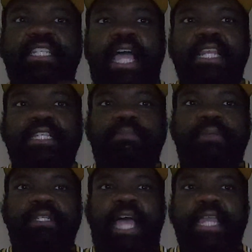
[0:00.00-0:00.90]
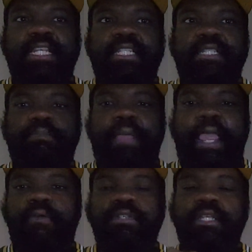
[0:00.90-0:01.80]
Titans,
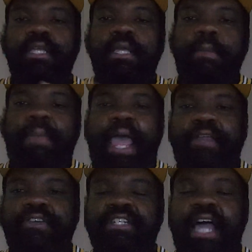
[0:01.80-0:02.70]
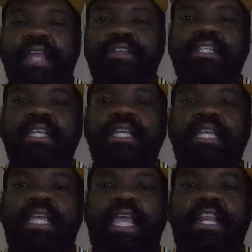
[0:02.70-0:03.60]
Bengals, Packers, Niners,
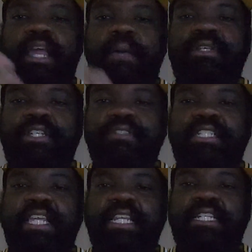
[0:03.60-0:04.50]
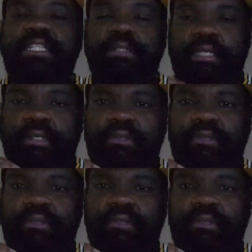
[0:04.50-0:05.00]
and the number two seeds,